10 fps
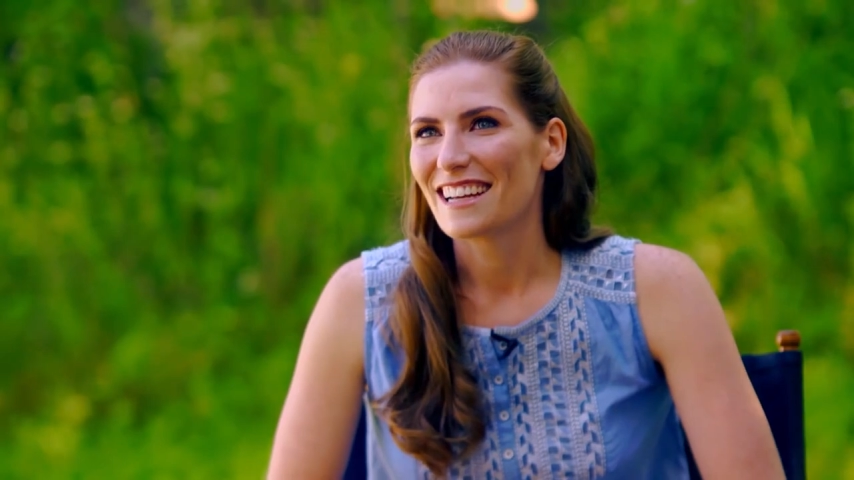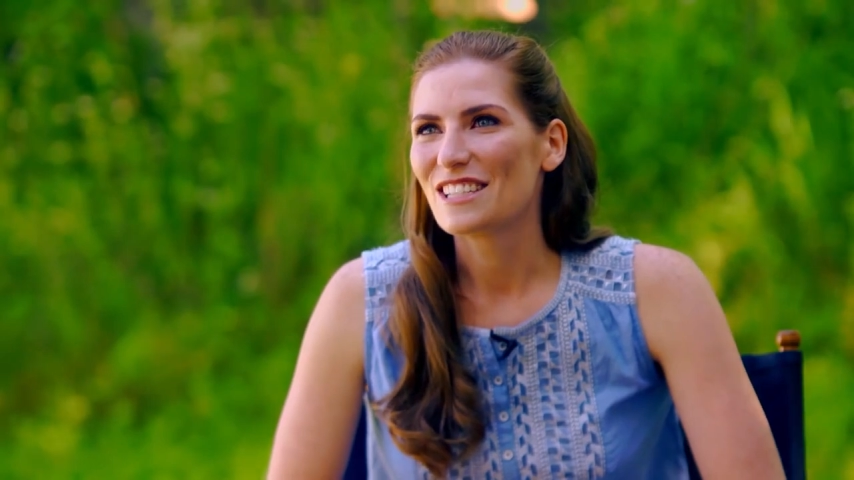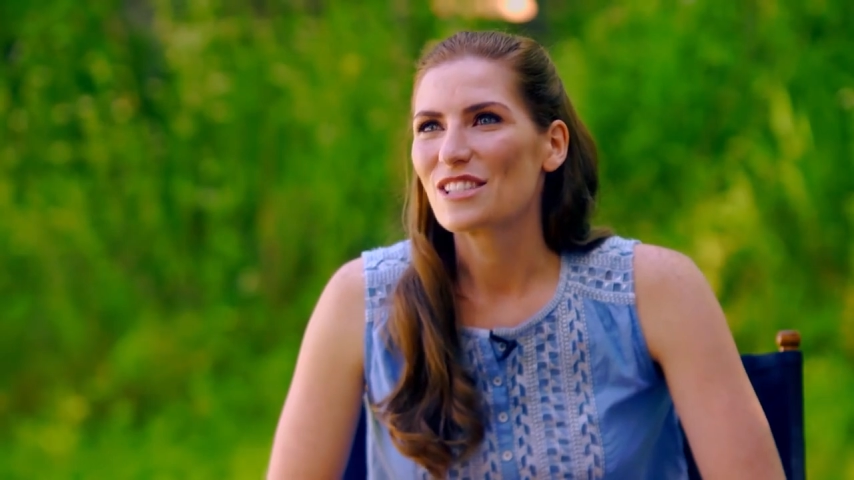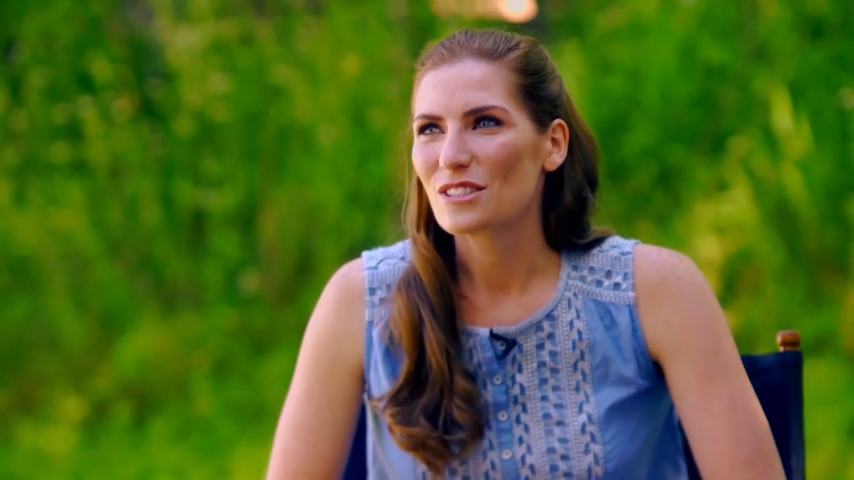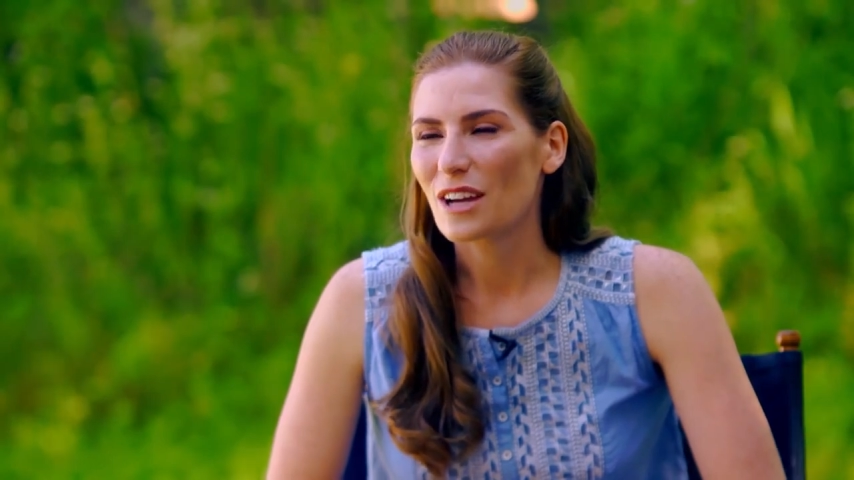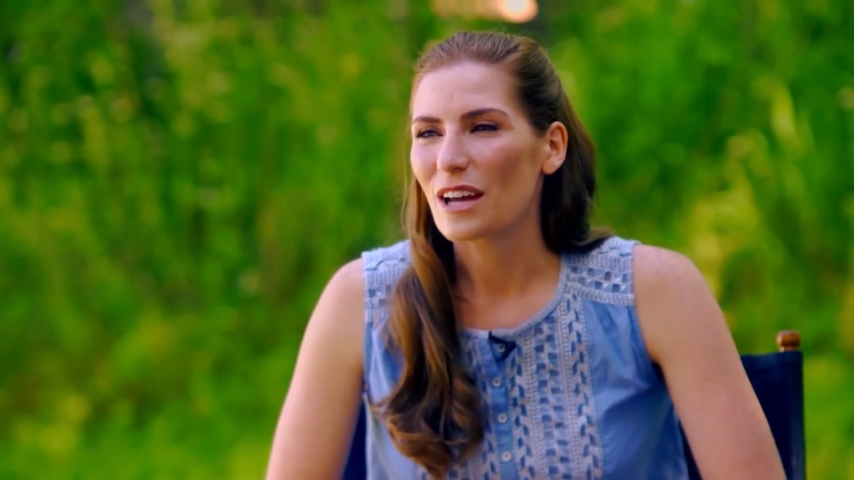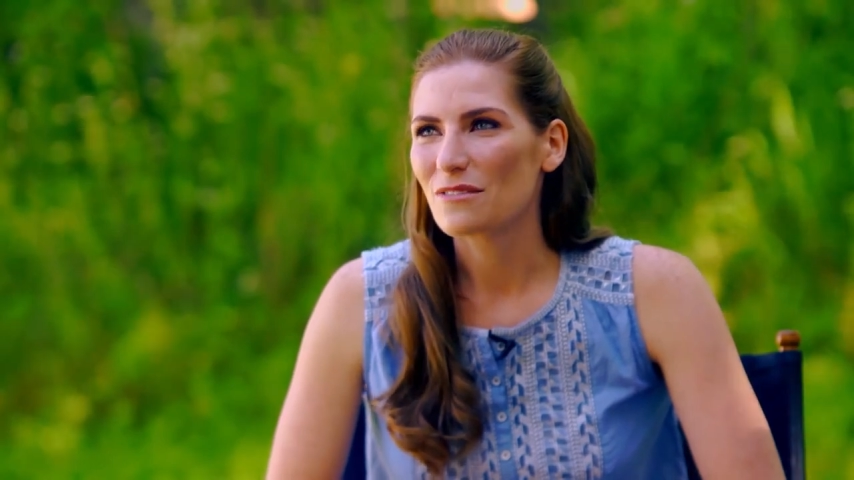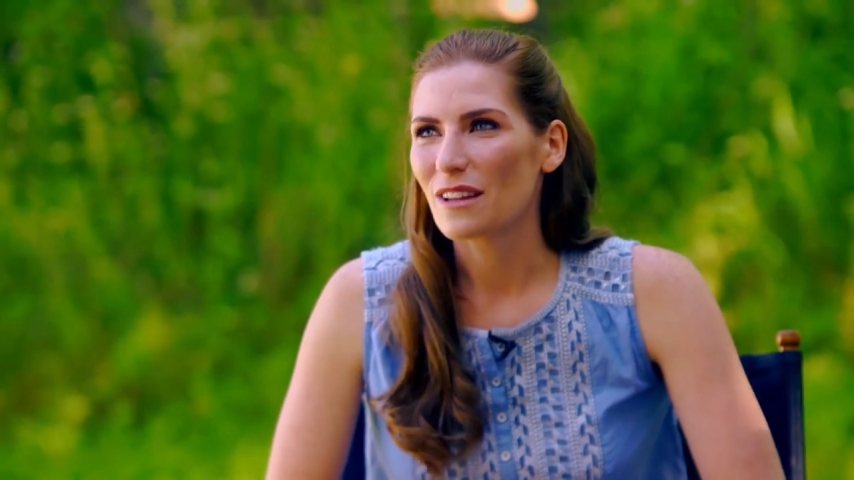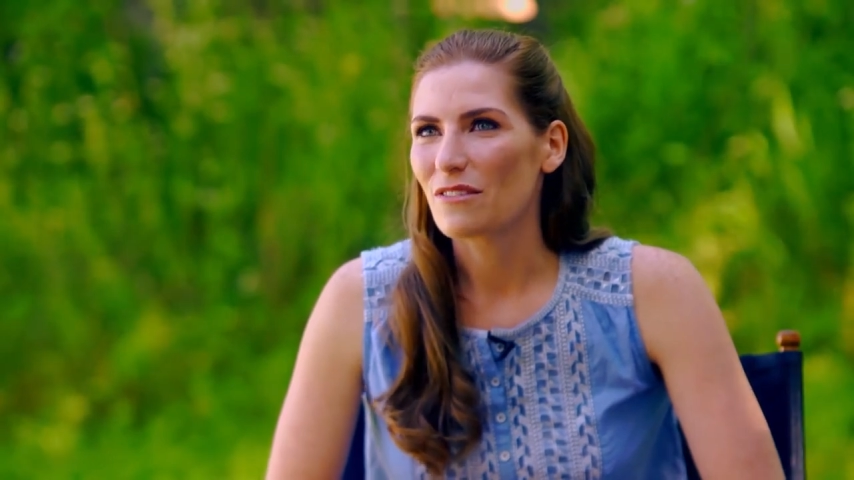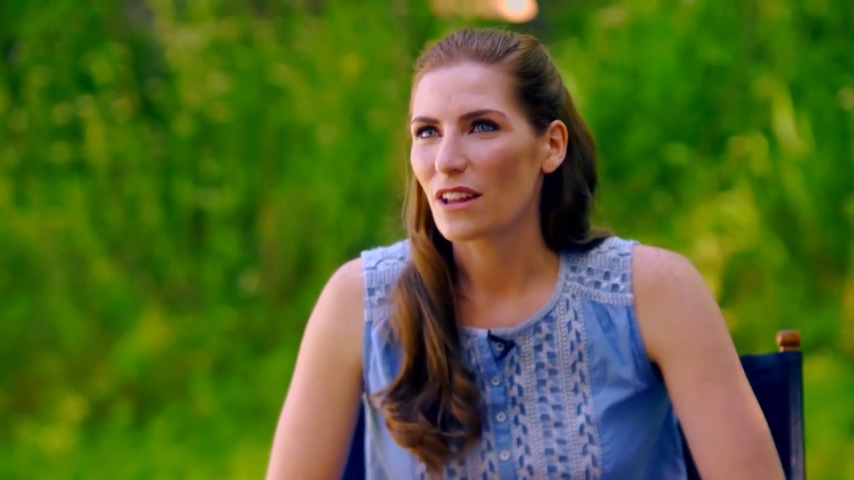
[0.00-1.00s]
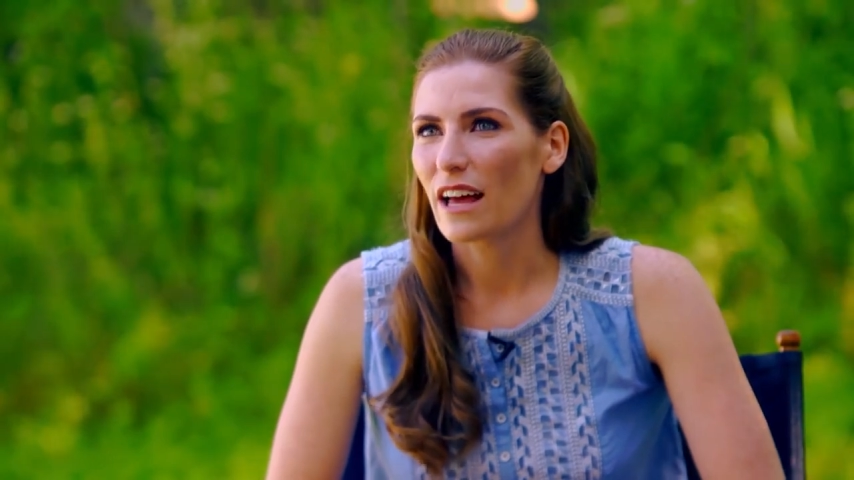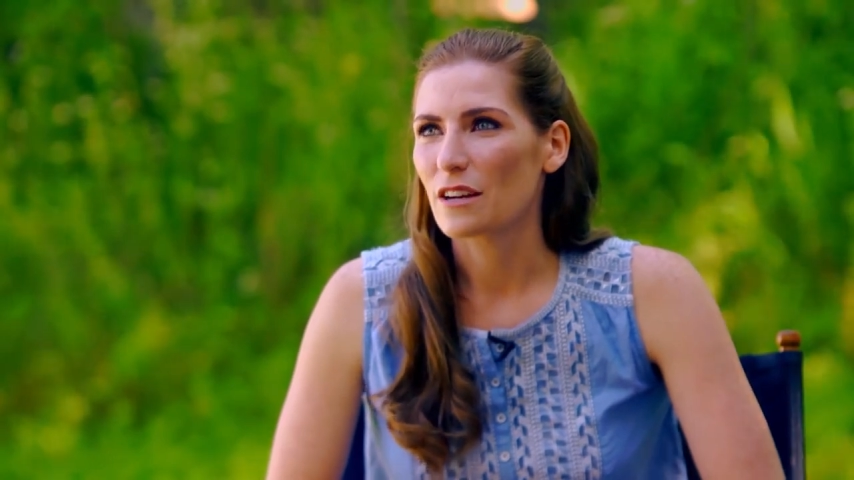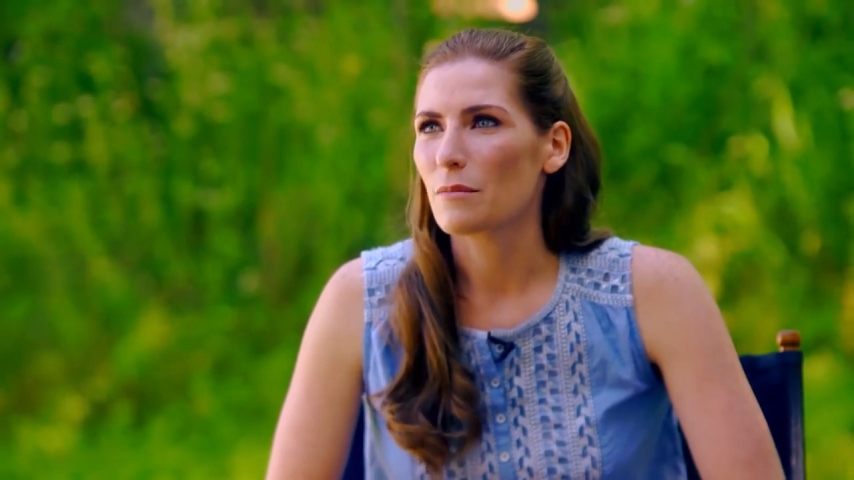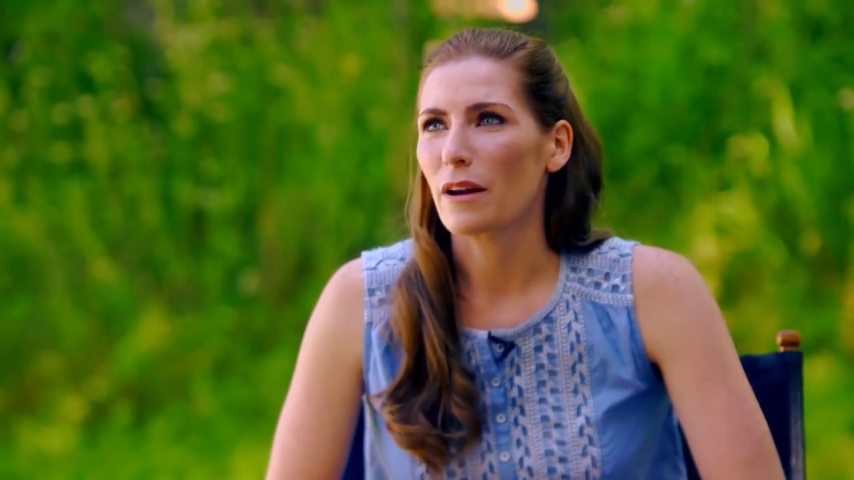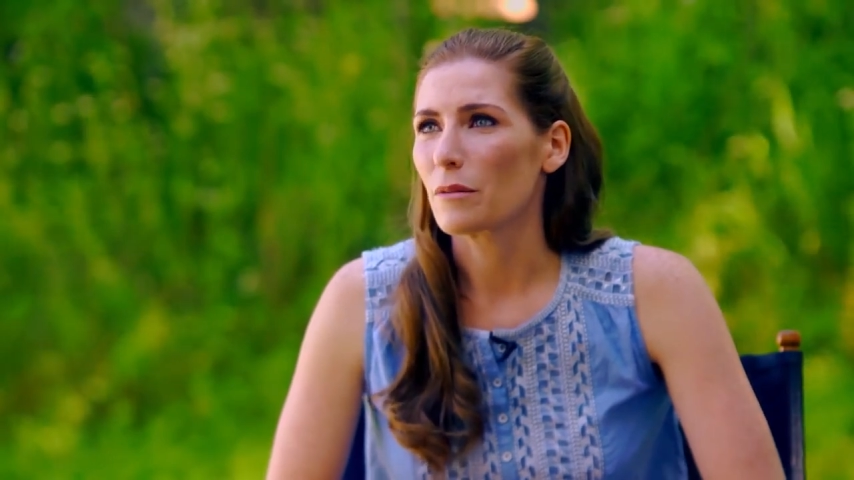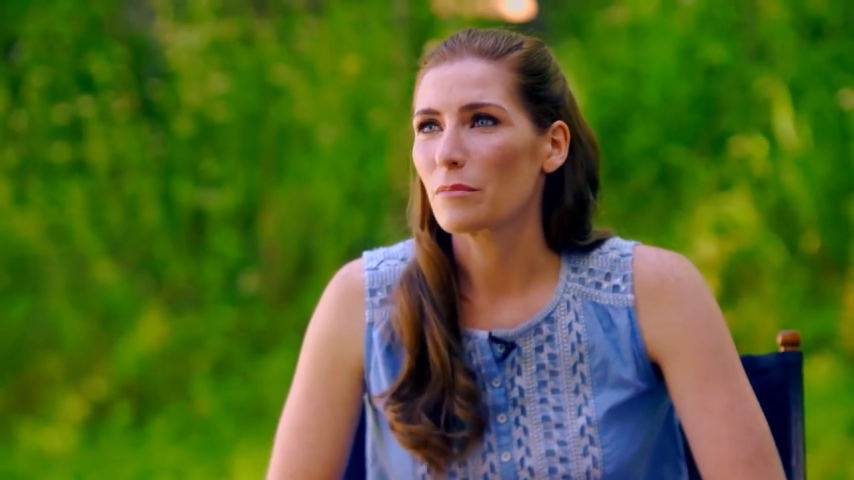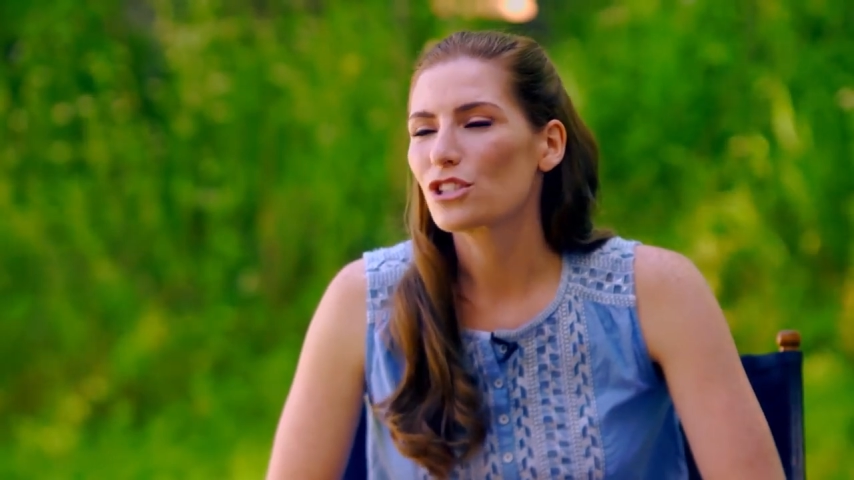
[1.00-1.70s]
is kind of level-headed about it.